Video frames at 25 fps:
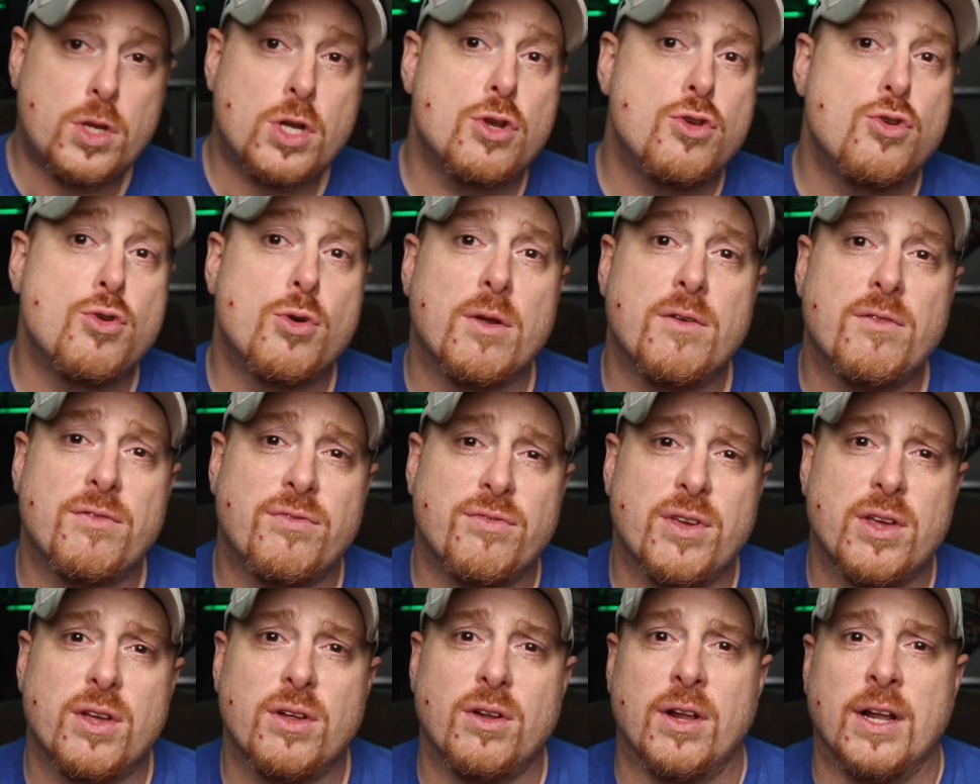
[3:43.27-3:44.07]
You can
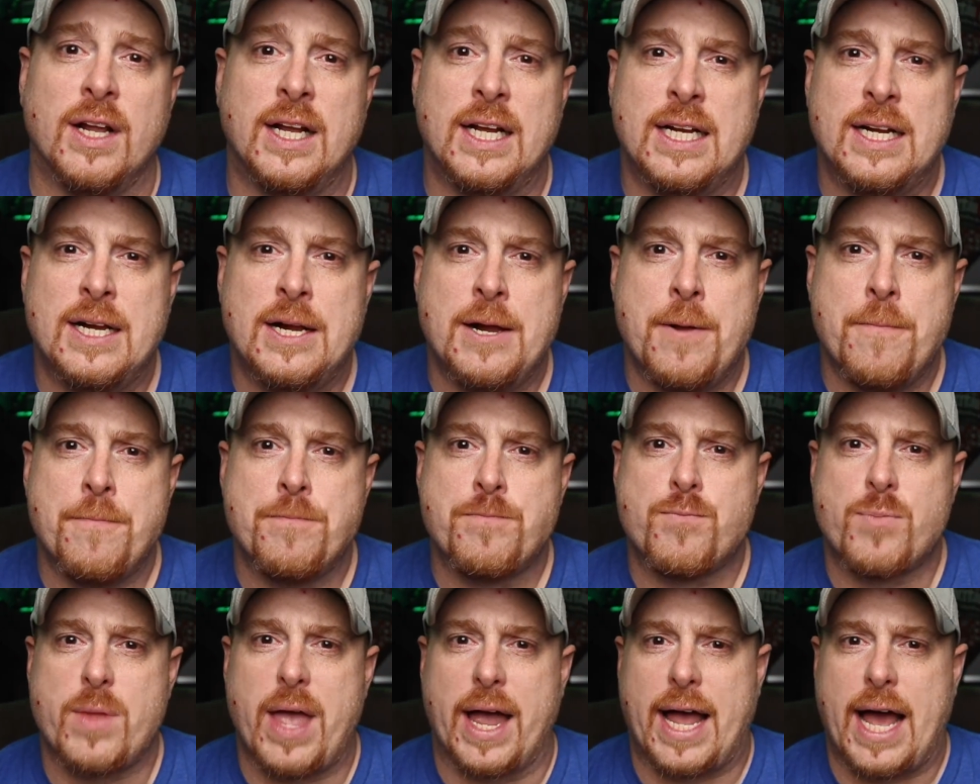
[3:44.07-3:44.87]
feel
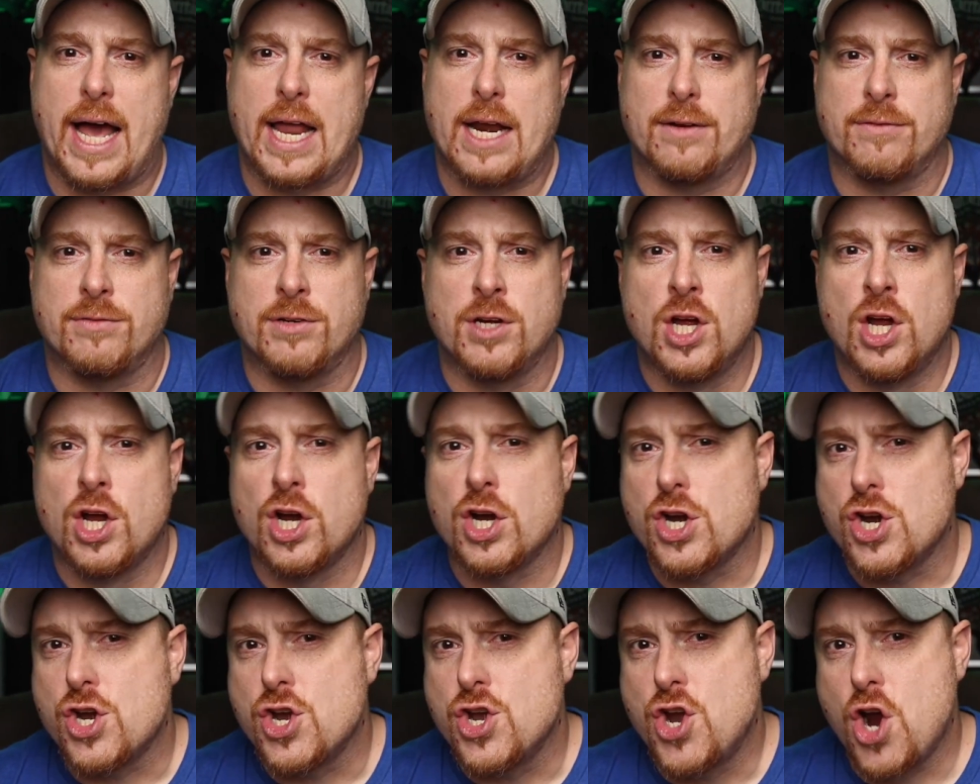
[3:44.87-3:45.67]
a kind of
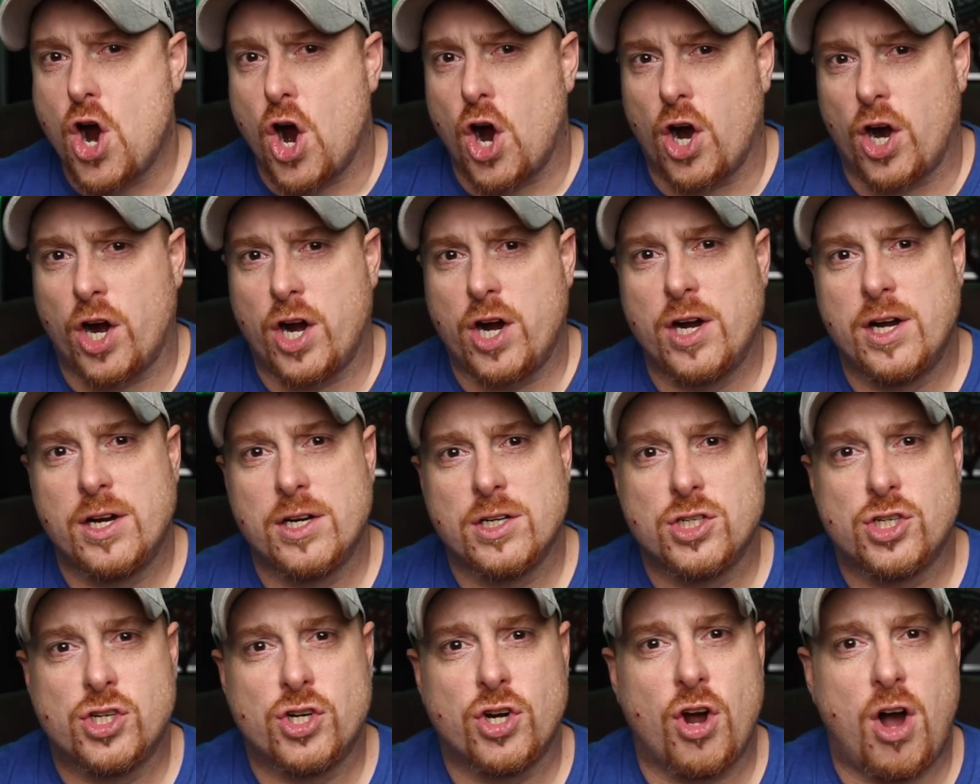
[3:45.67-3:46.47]
dark,
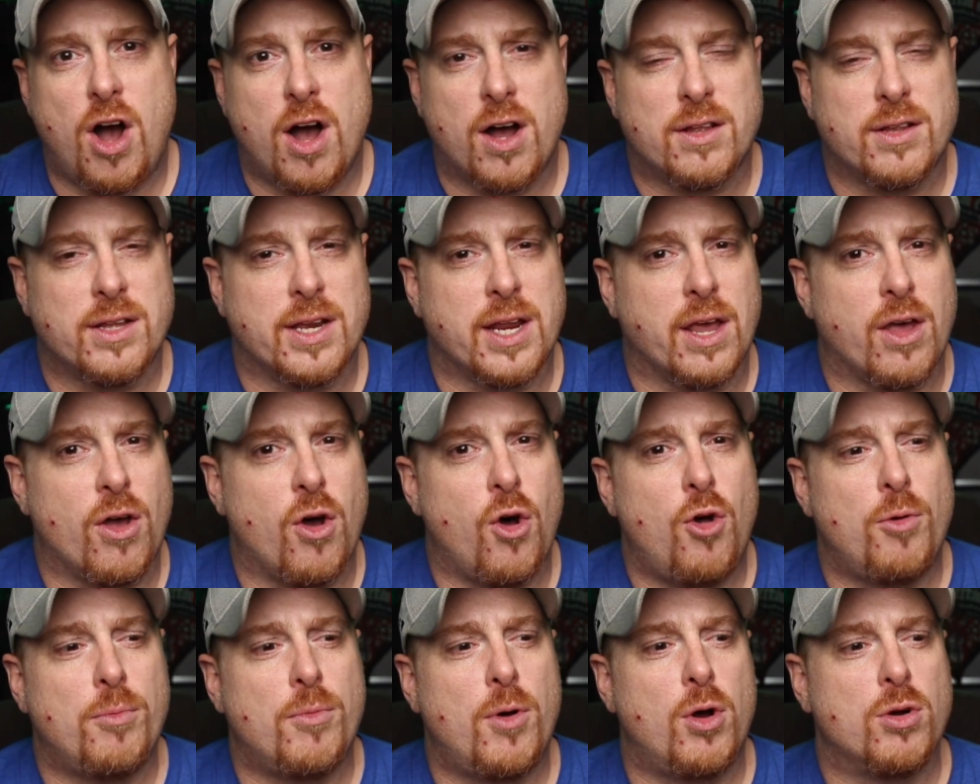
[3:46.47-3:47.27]
chocolatey,
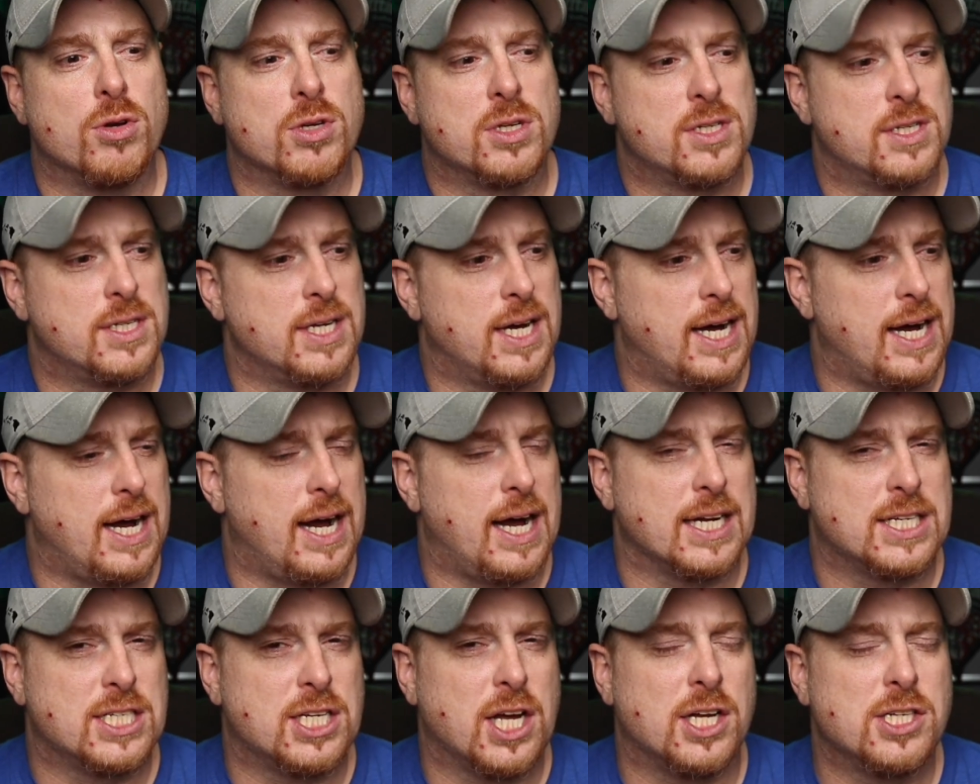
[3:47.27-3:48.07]
almost
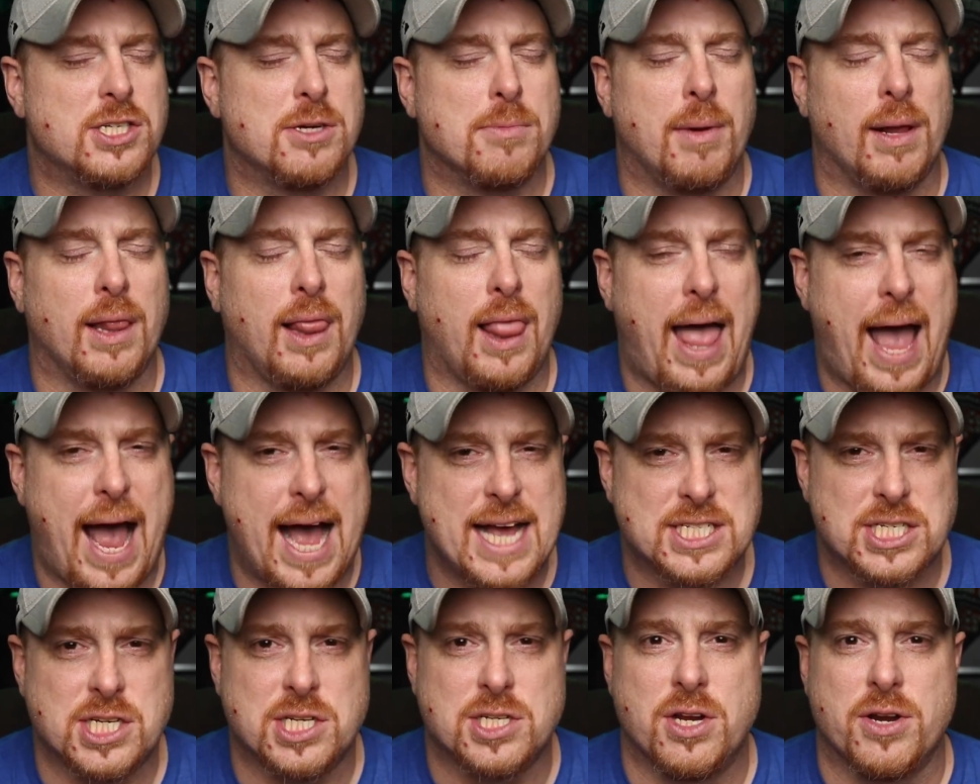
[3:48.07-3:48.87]
a touch of
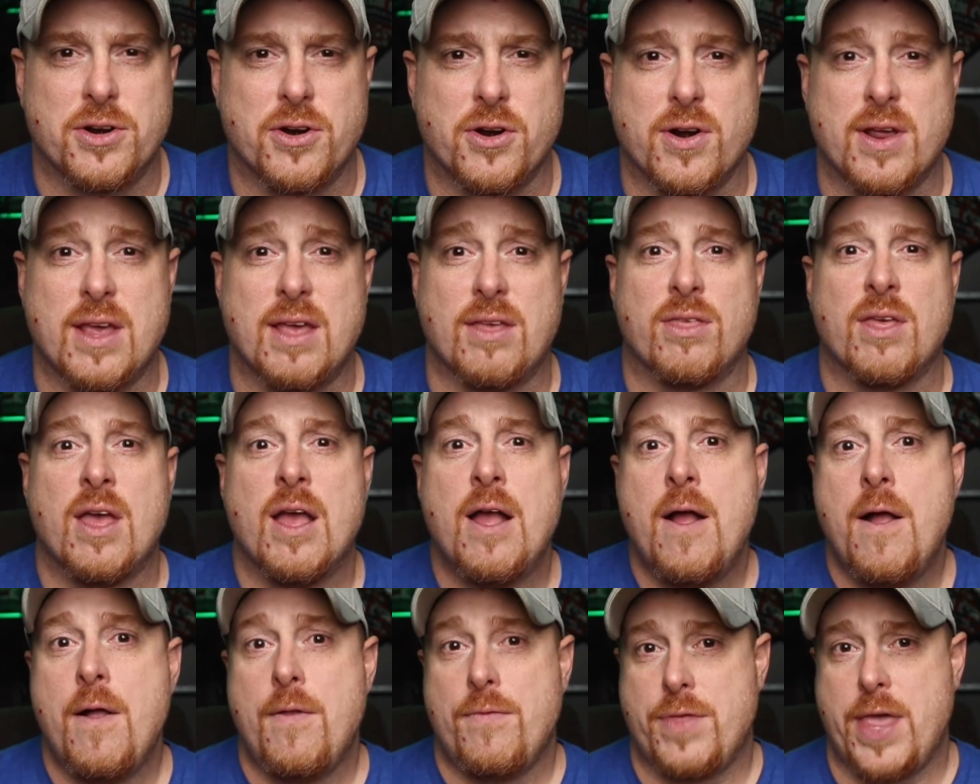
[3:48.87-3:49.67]
molasses underneath
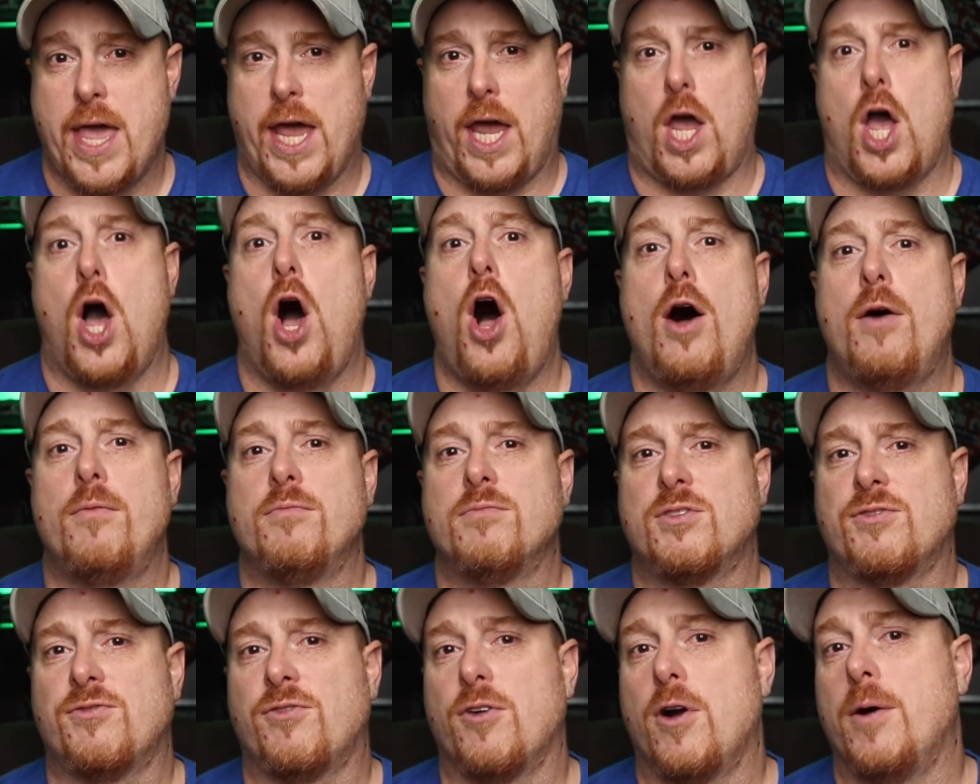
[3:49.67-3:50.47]
that
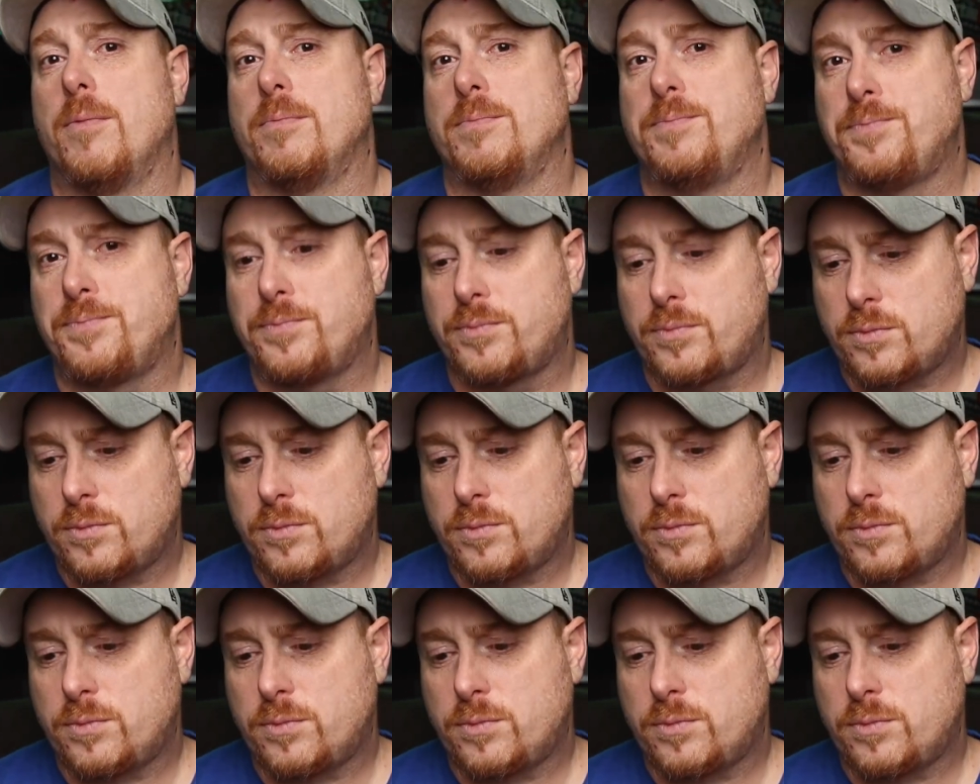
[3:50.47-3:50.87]
comes from